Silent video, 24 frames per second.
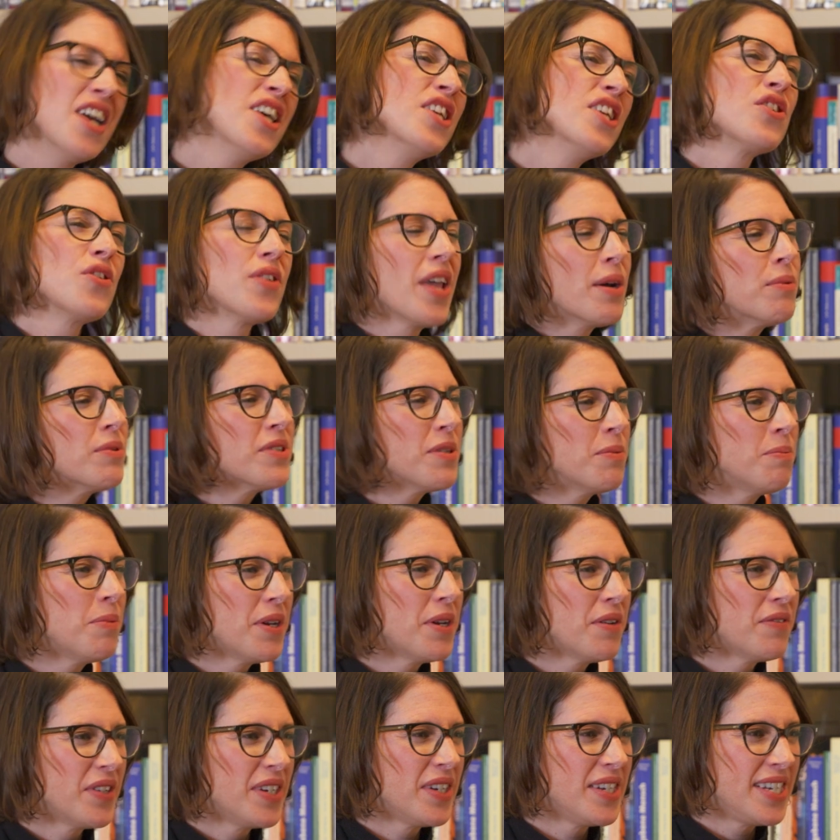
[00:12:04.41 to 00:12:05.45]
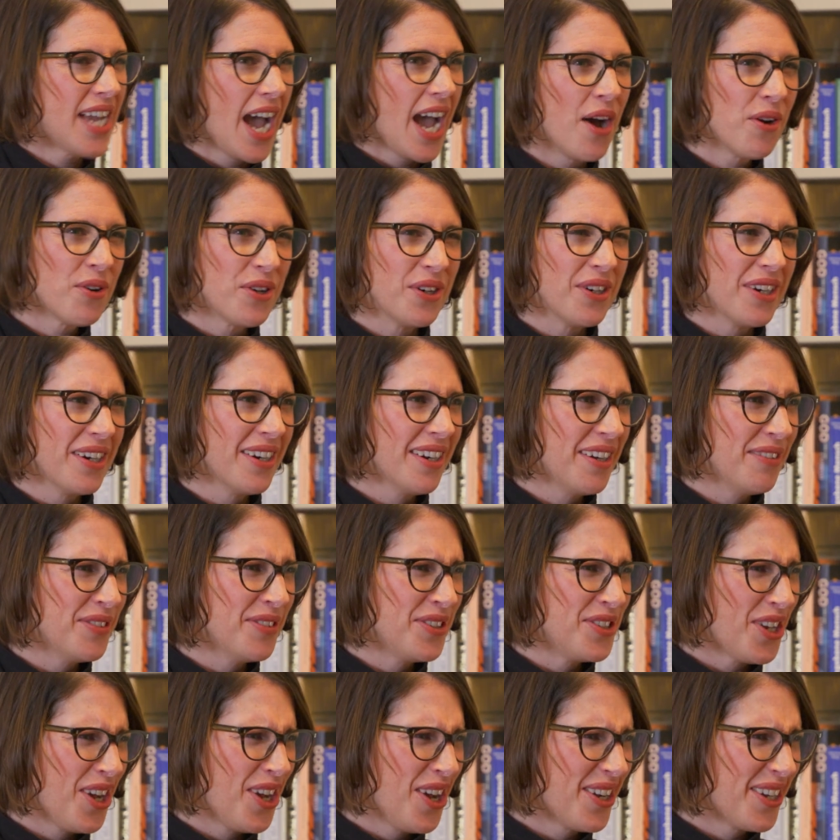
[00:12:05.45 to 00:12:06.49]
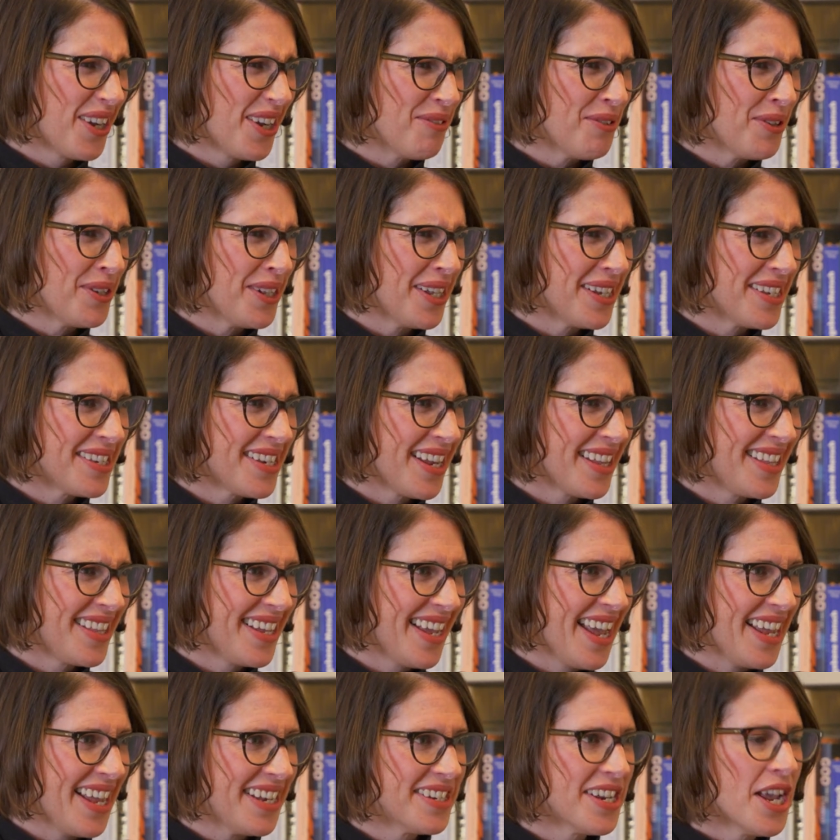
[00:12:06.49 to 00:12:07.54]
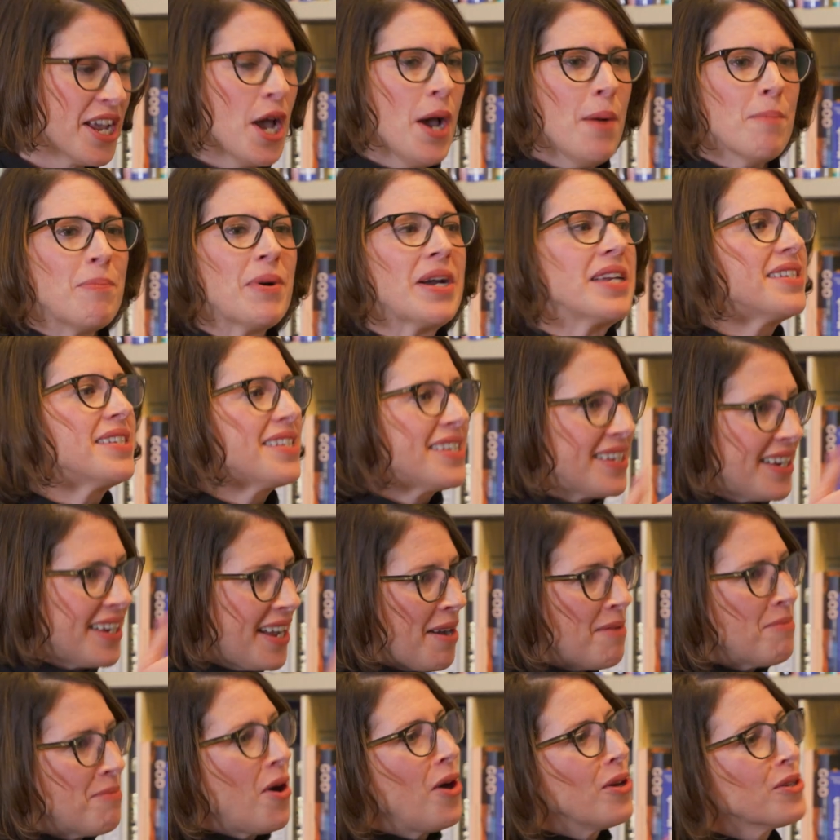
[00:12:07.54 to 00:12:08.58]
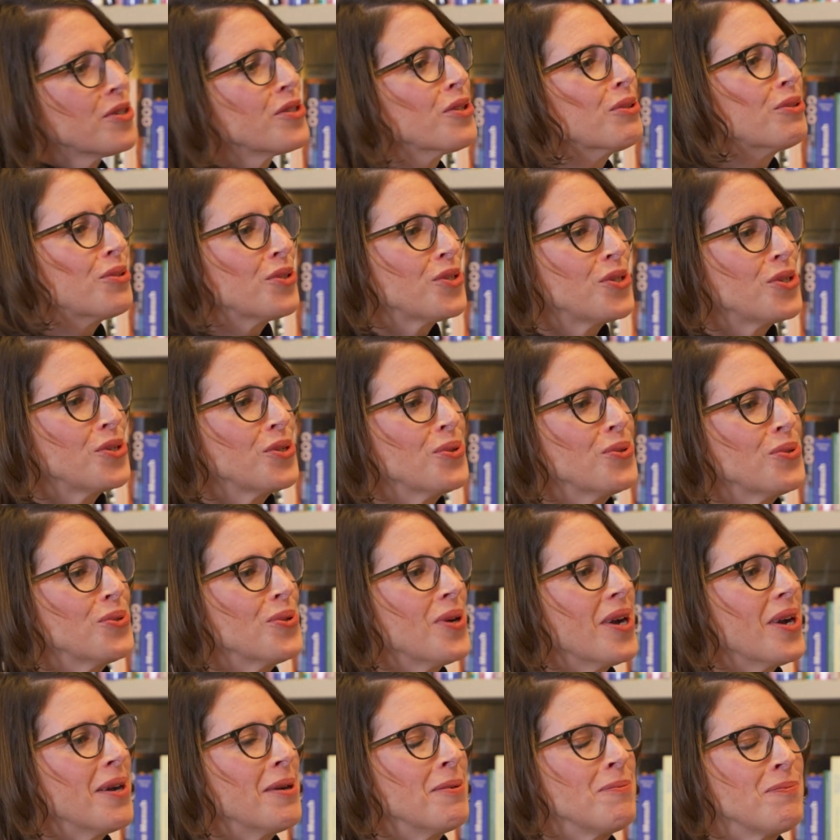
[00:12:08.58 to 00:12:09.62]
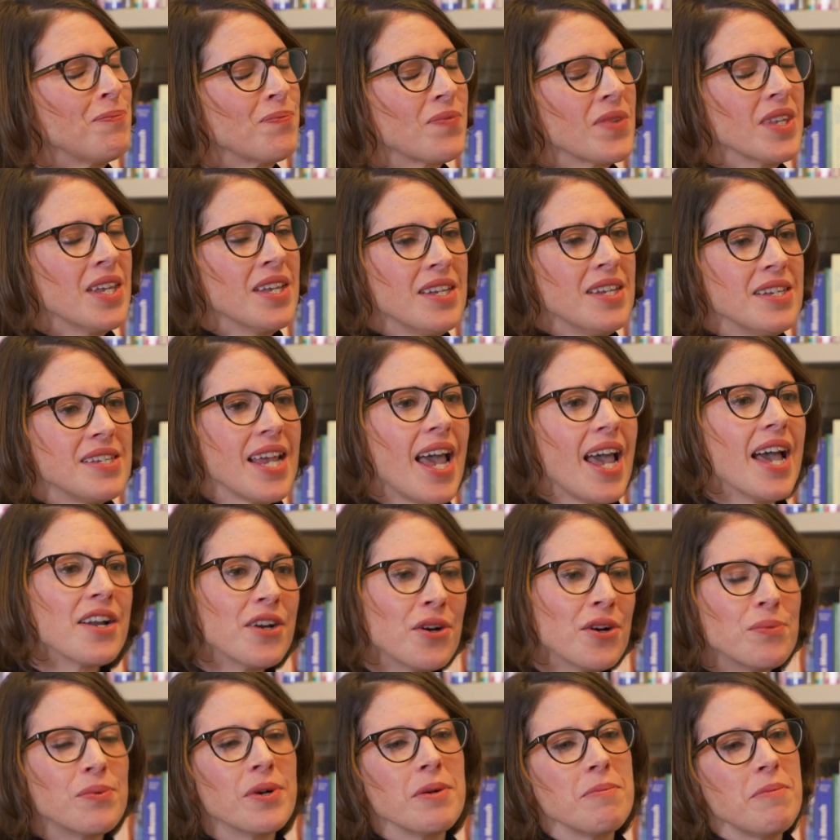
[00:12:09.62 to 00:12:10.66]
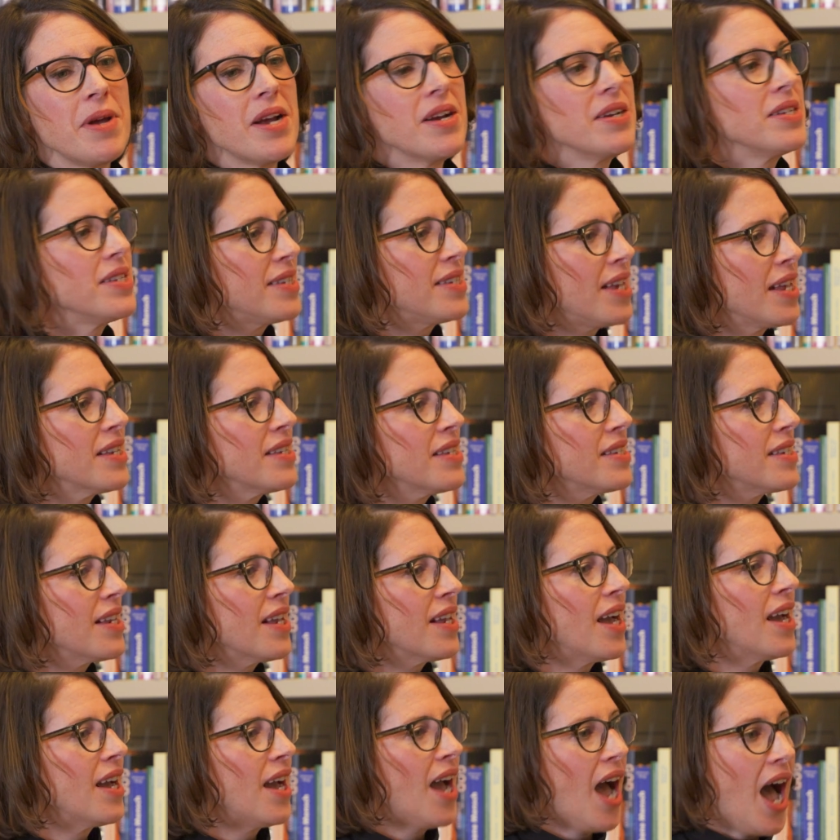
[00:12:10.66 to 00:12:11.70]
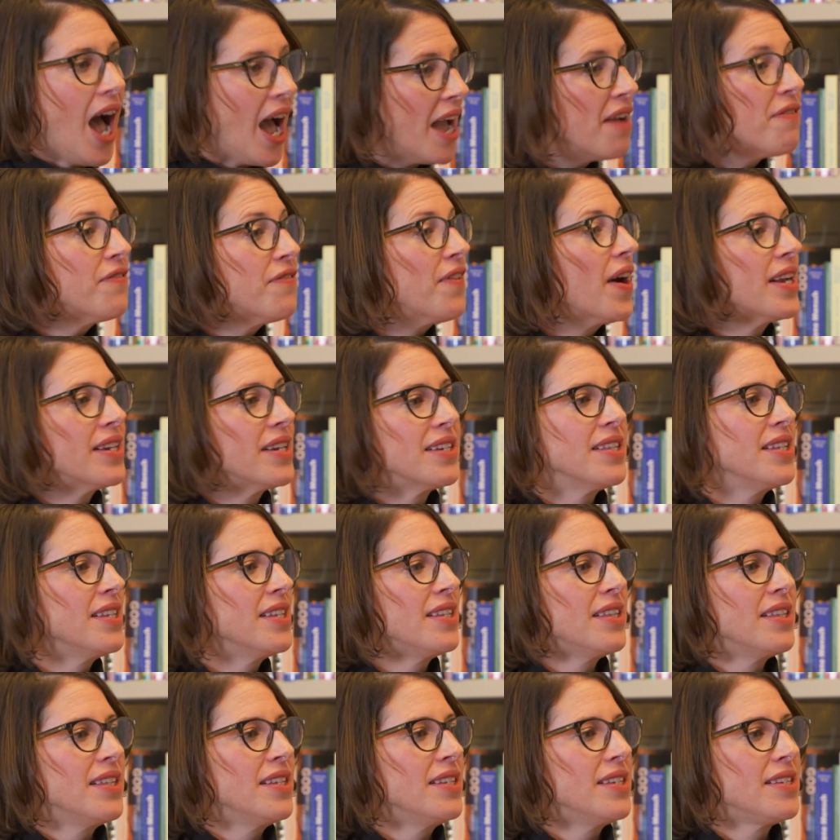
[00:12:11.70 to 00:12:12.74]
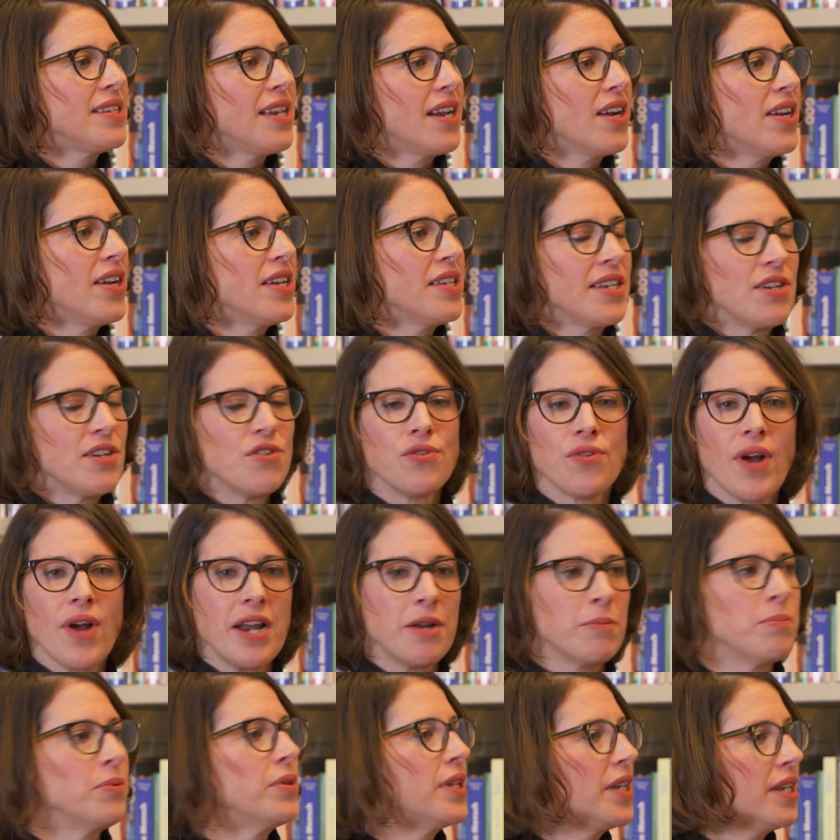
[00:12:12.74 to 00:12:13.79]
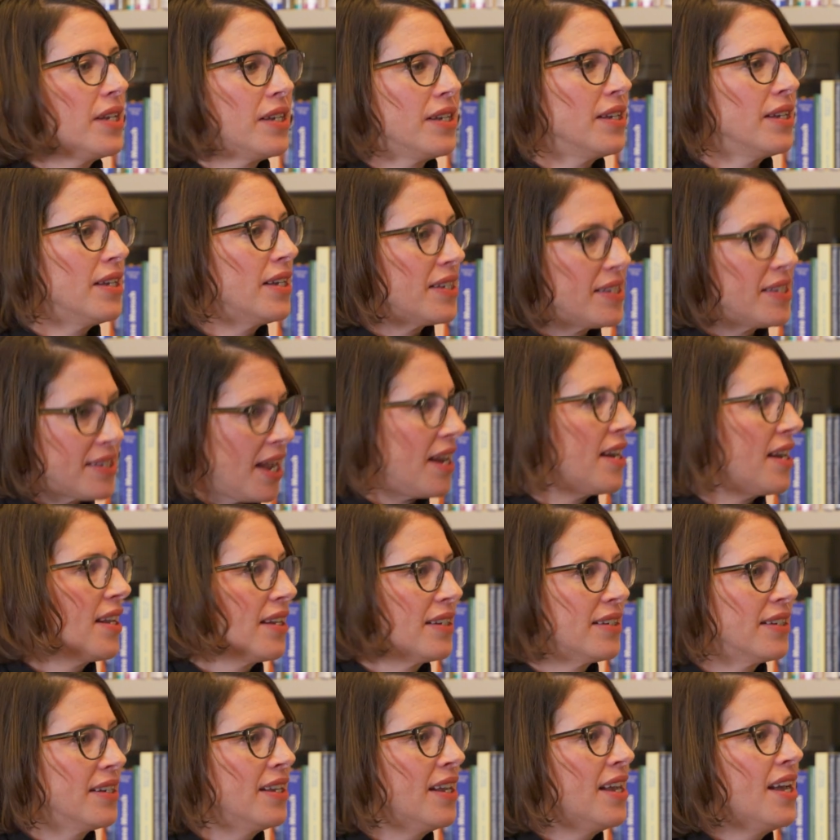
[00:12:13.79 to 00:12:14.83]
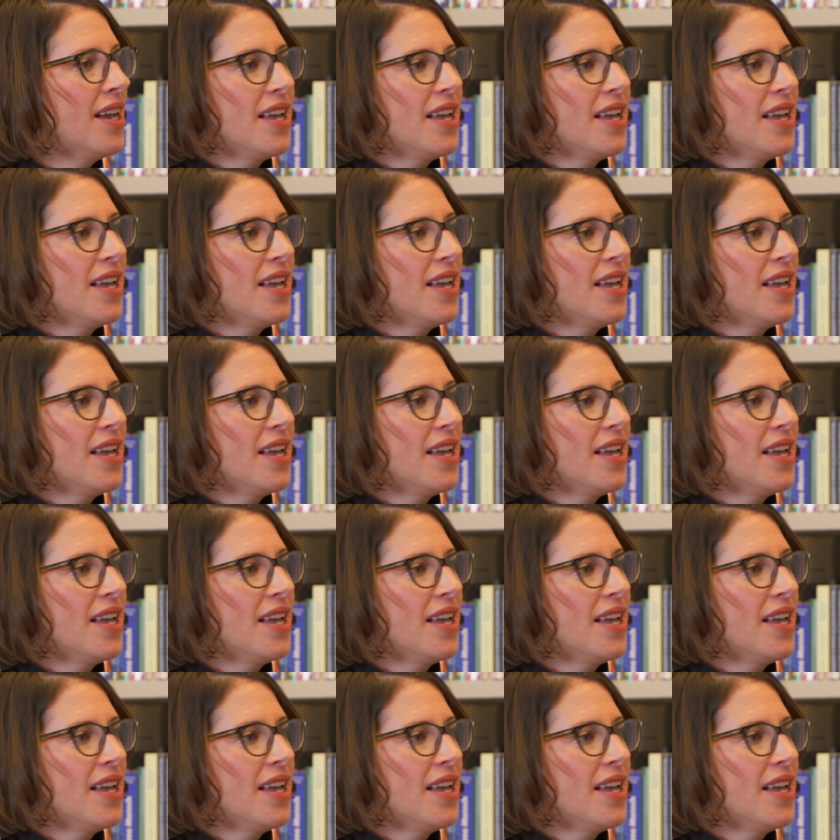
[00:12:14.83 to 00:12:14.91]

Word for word: So that was a bit of a downer of a talk, I realized at the end. But um, also to um, to echo what Marin says, uh, I find the, these areas incredibly exciting.